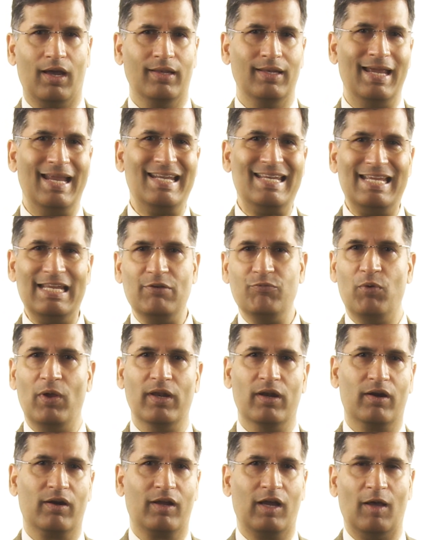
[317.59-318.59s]
an
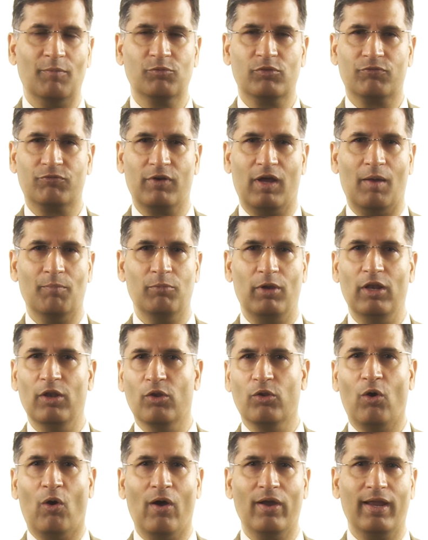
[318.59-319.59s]
18-wheeler, comes from
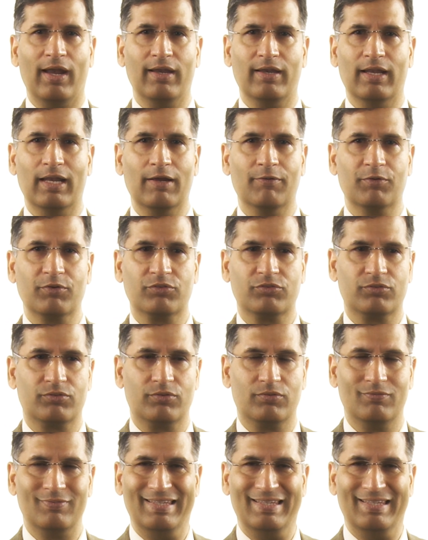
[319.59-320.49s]
Illinois and delivers